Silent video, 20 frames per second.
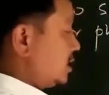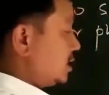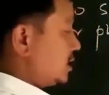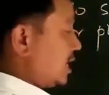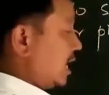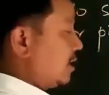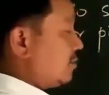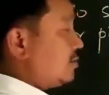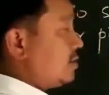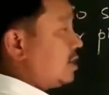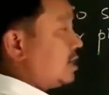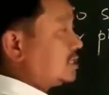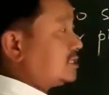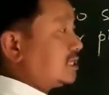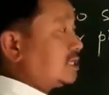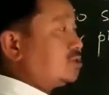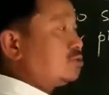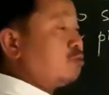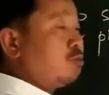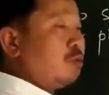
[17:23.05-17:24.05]
carbon
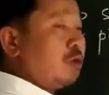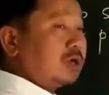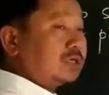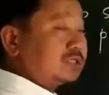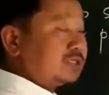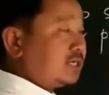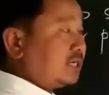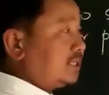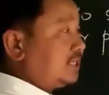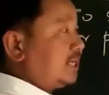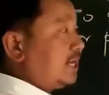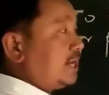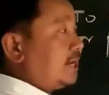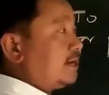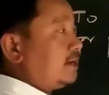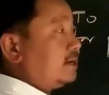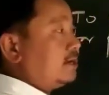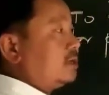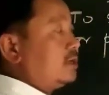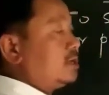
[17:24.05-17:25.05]
dioxide was not
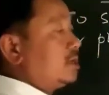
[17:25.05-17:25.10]
there,